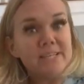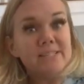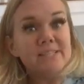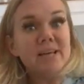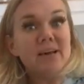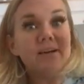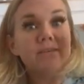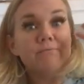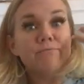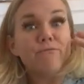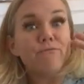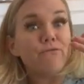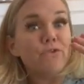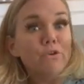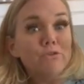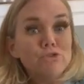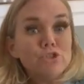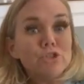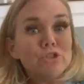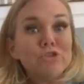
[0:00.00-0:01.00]
and
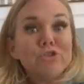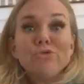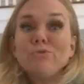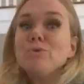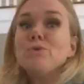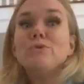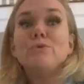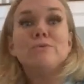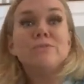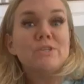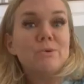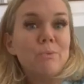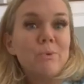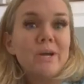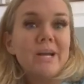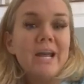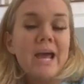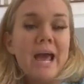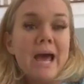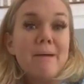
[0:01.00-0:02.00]
future truths that were
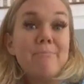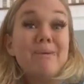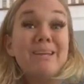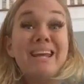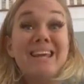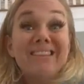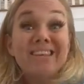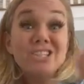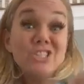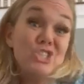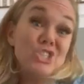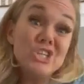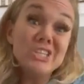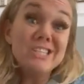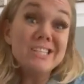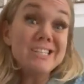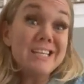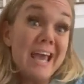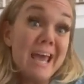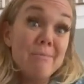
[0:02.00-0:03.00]
going to happen, and then
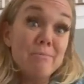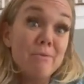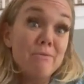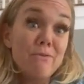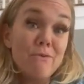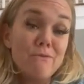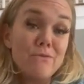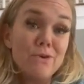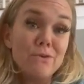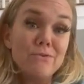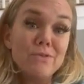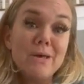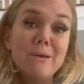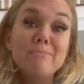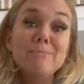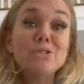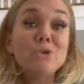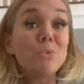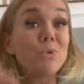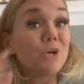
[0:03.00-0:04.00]
Jesus came and fulfilled
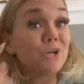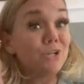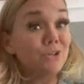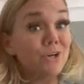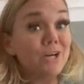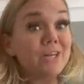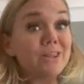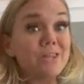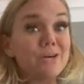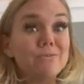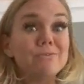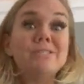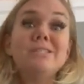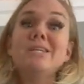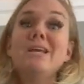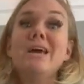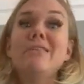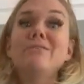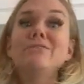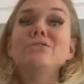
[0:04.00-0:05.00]
them. So we're going to look at those
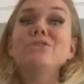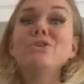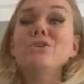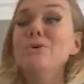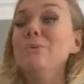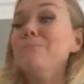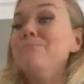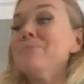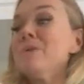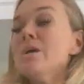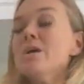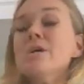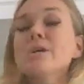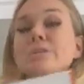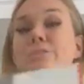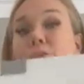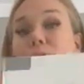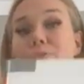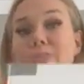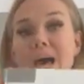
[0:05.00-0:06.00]
together too.
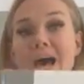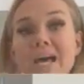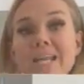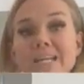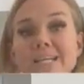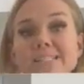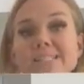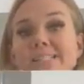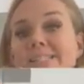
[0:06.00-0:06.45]
So that is the